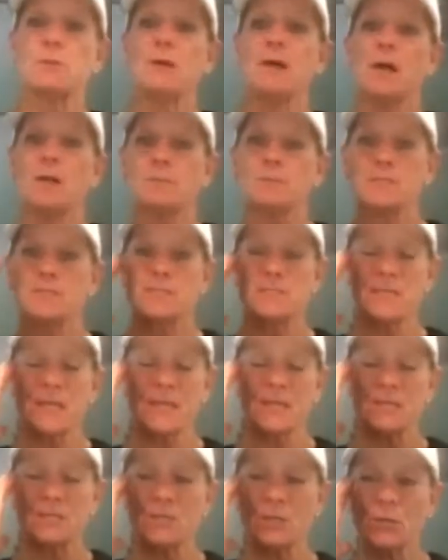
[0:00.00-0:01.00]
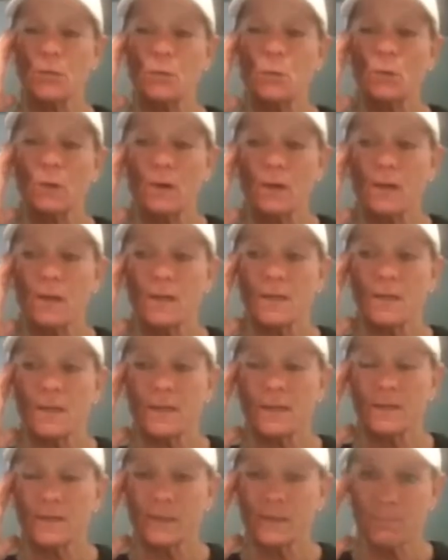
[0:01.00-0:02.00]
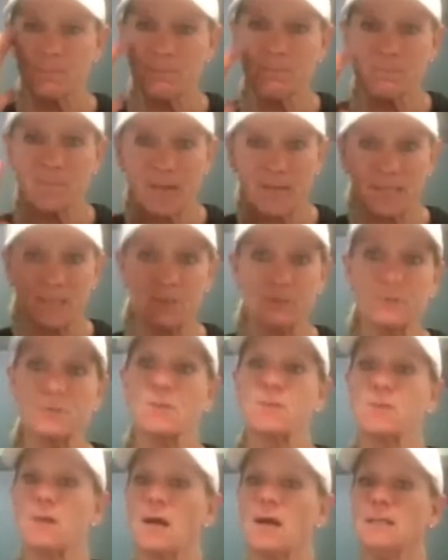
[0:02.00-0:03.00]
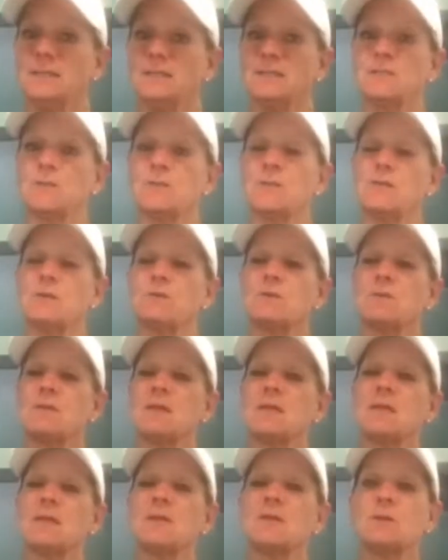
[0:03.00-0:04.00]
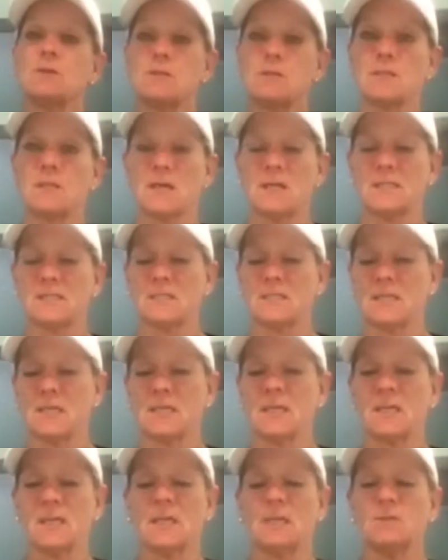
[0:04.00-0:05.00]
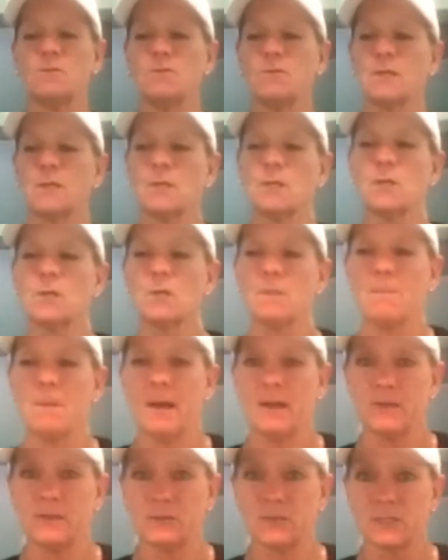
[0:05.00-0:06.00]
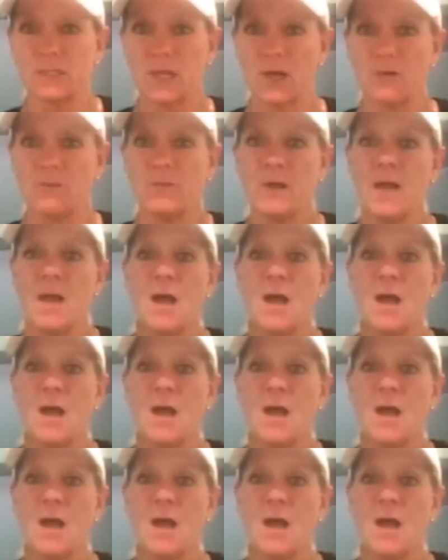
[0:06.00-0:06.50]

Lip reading: will help to change your mindful thoughts so that you're thinking good thoughts, thinking and feeling good about yourself.